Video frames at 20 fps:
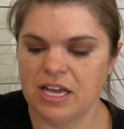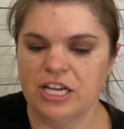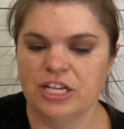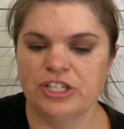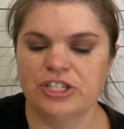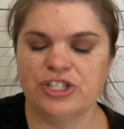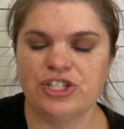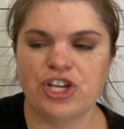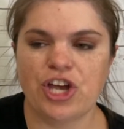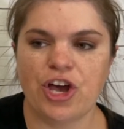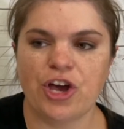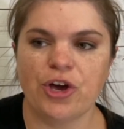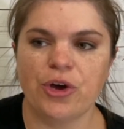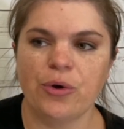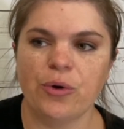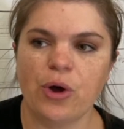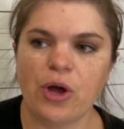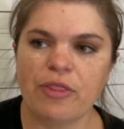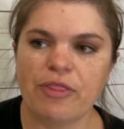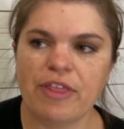
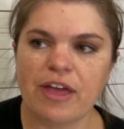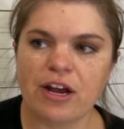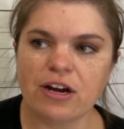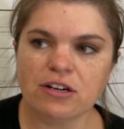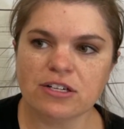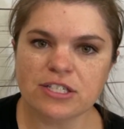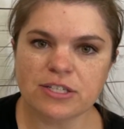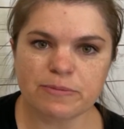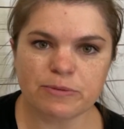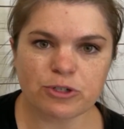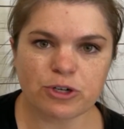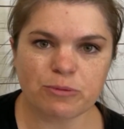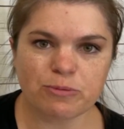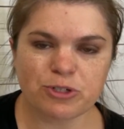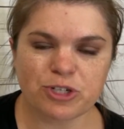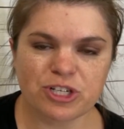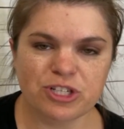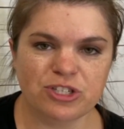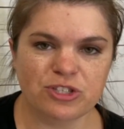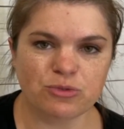So their
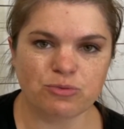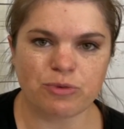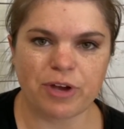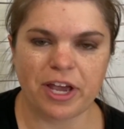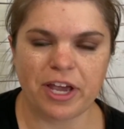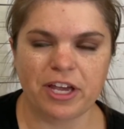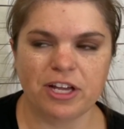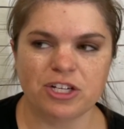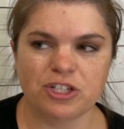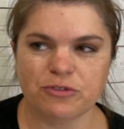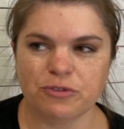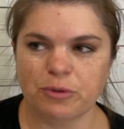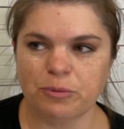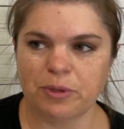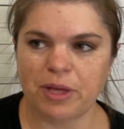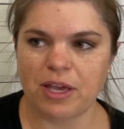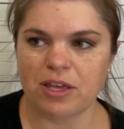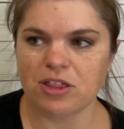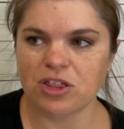subscriptions range from like